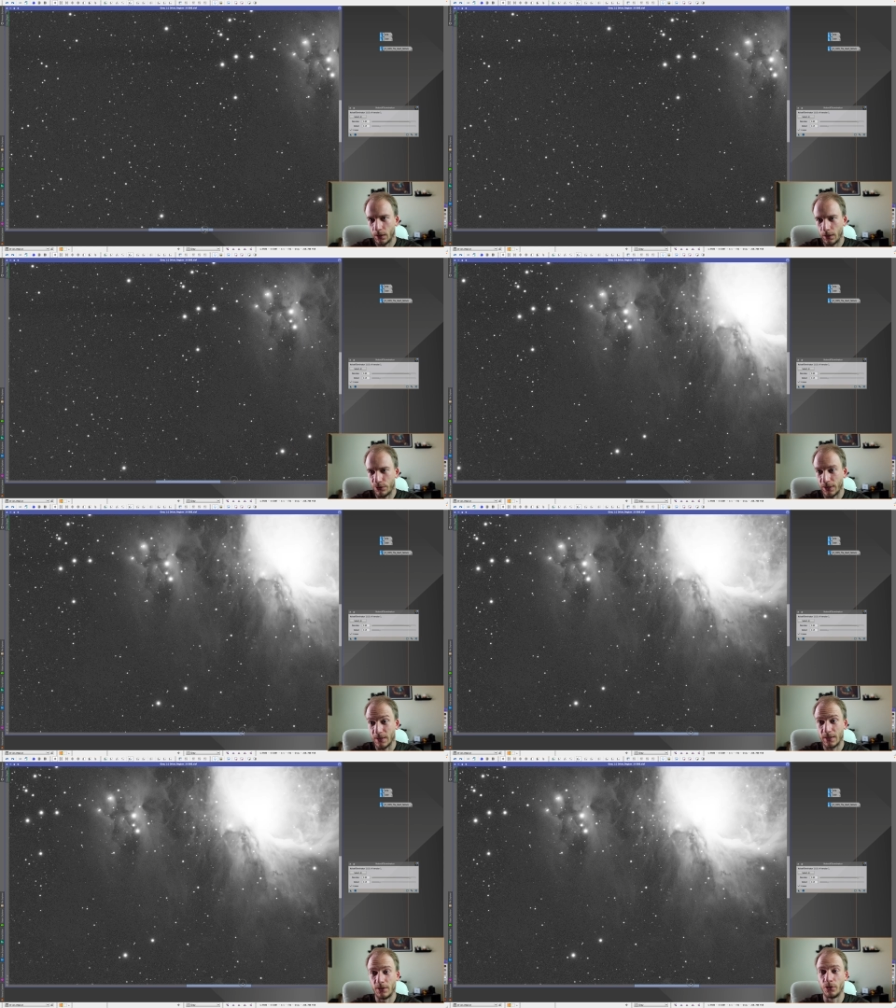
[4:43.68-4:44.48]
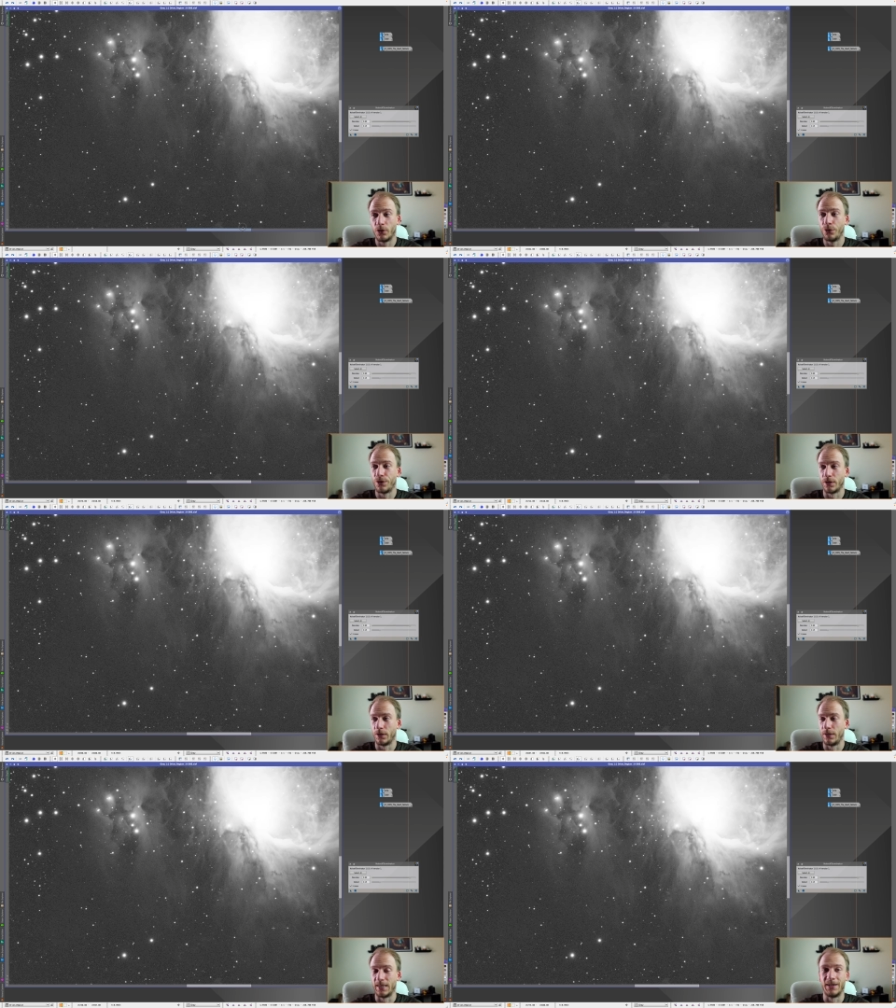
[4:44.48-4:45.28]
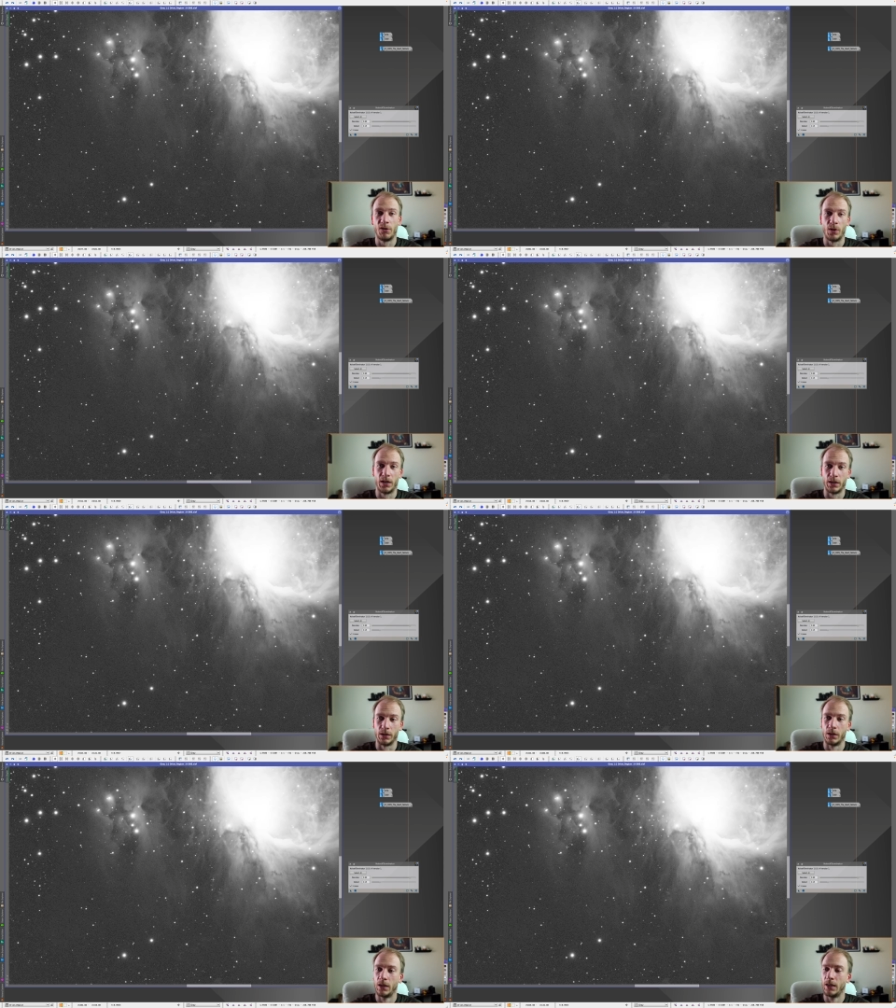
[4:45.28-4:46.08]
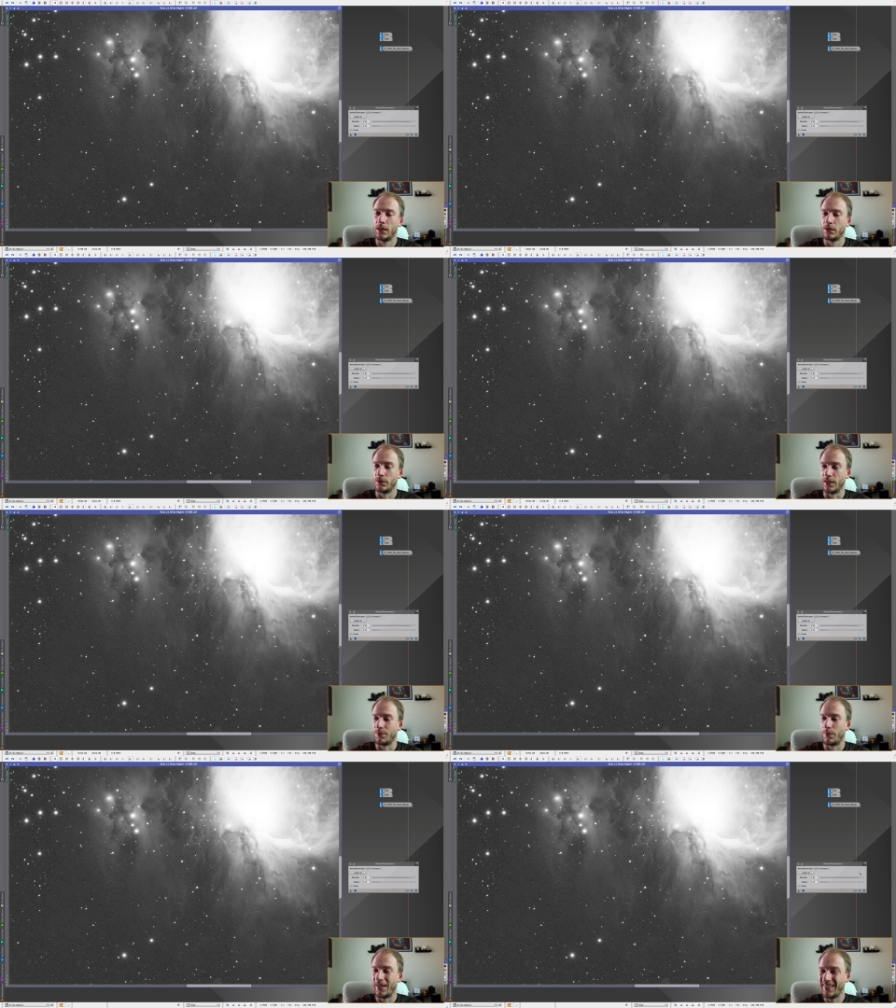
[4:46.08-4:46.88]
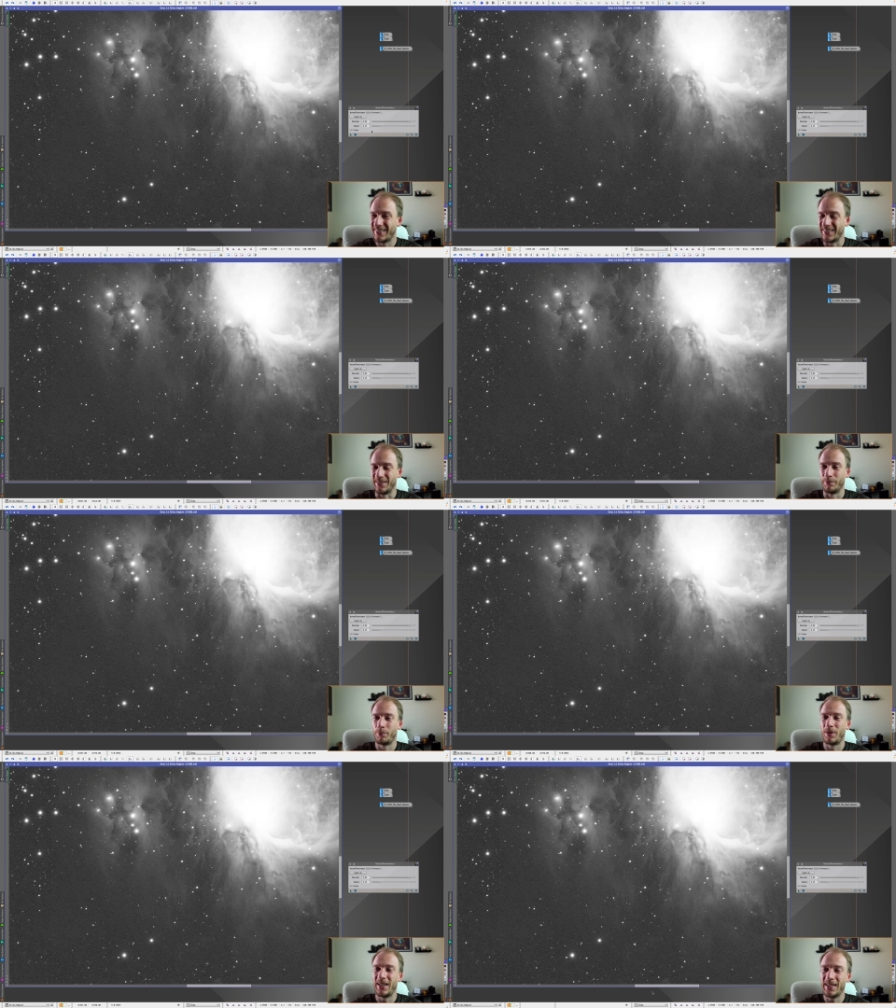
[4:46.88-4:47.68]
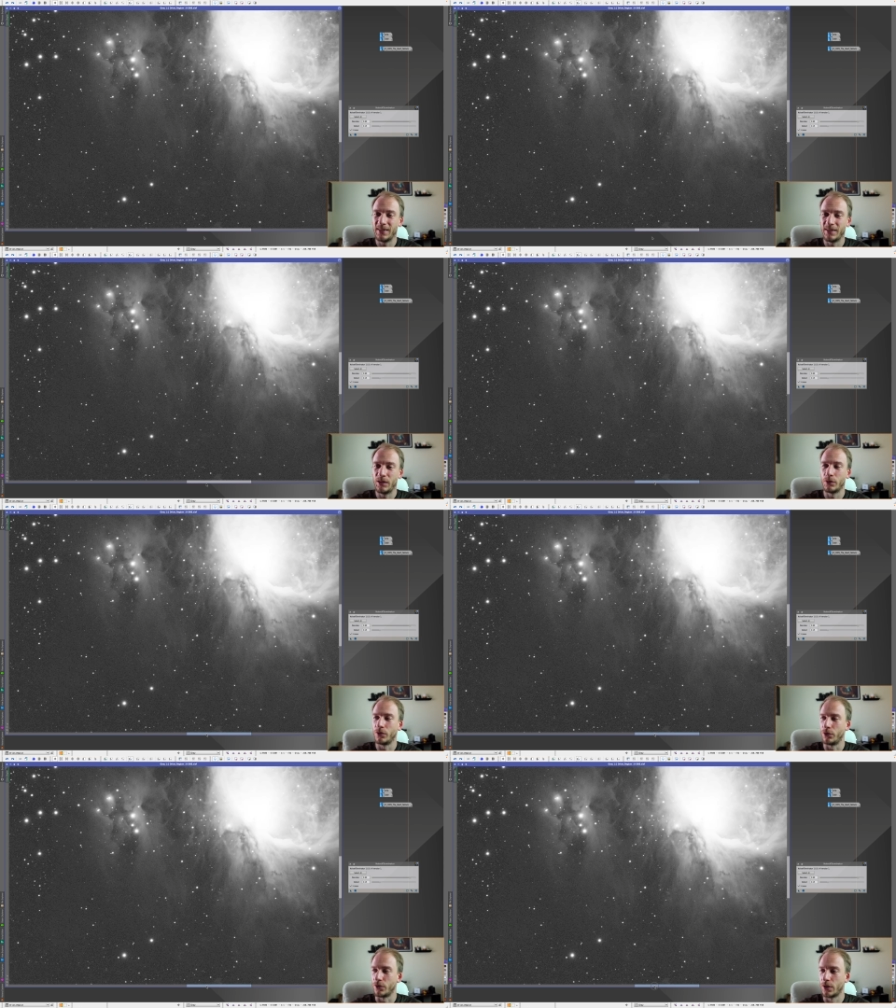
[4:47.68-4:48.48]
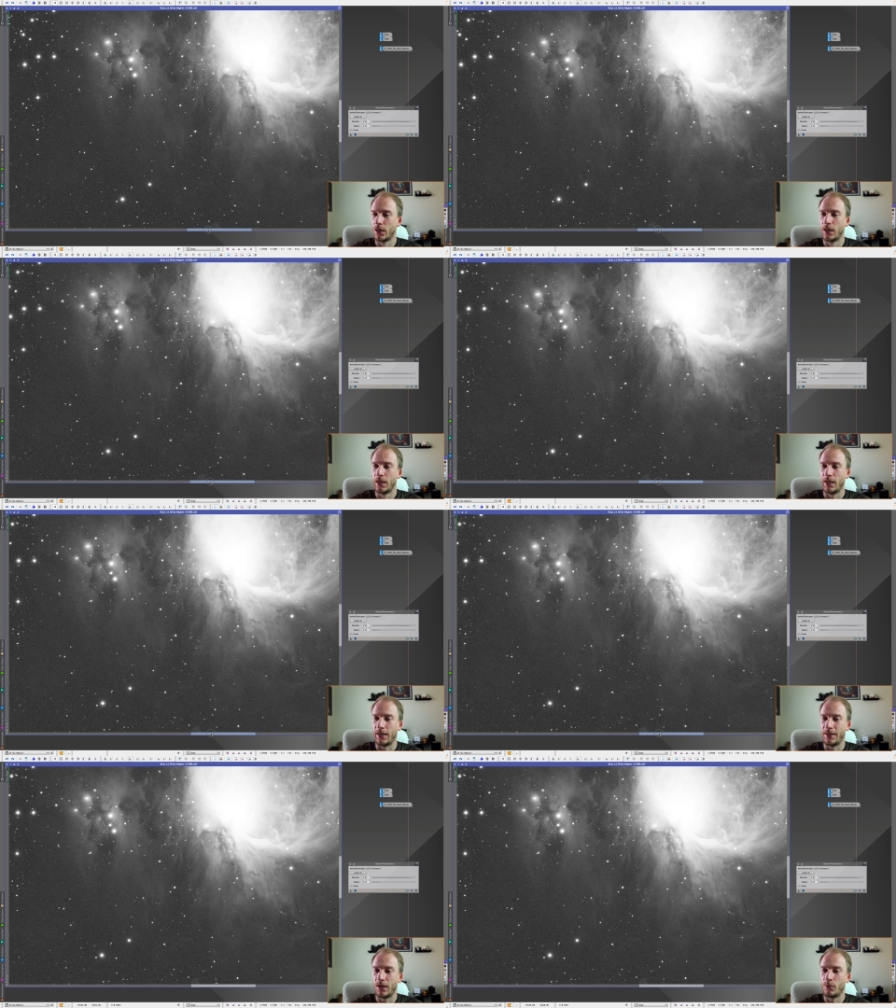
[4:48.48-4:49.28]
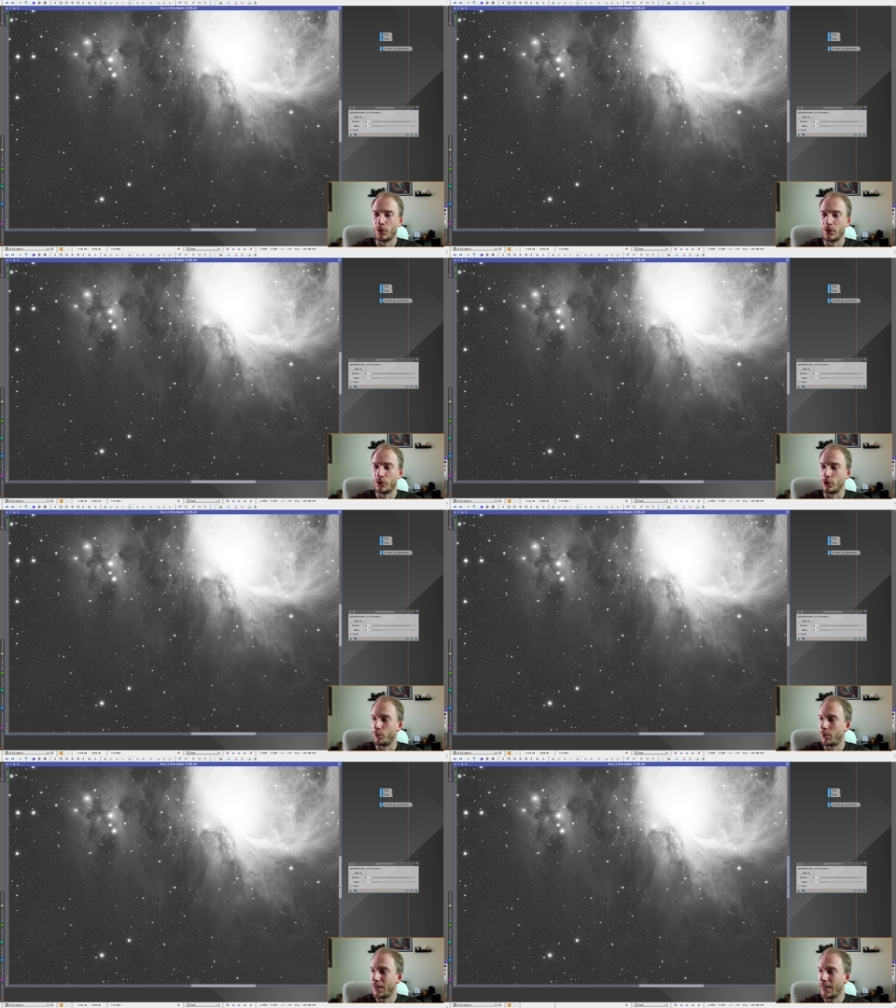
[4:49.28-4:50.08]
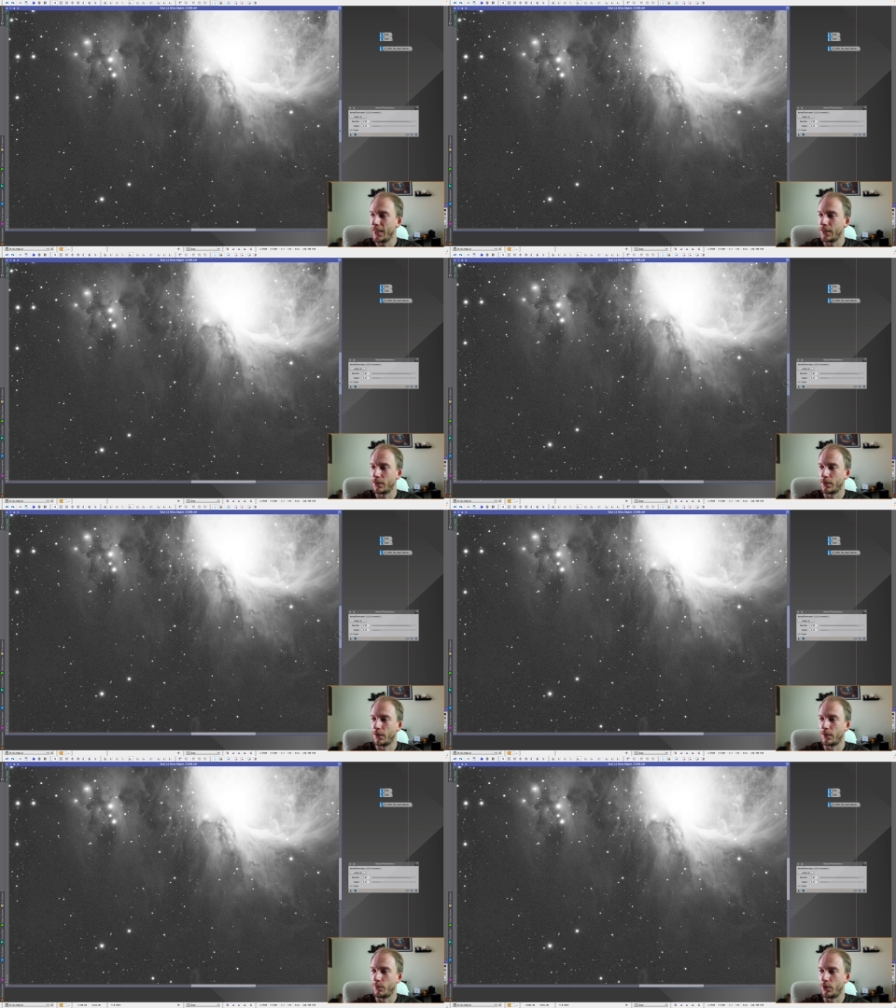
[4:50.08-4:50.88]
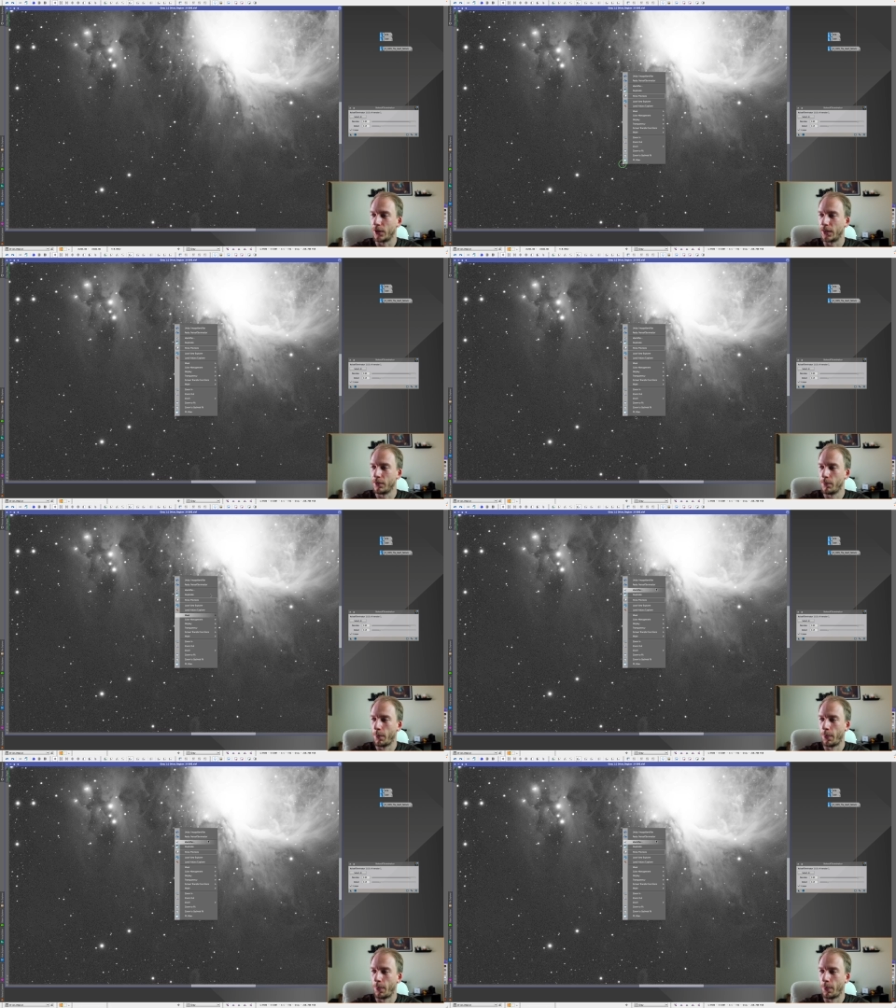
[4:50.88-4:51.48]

And as you can see, the noise uh, is everywhere here. So there's plenty, plenty of noise. And now I'm going to apply the plugin.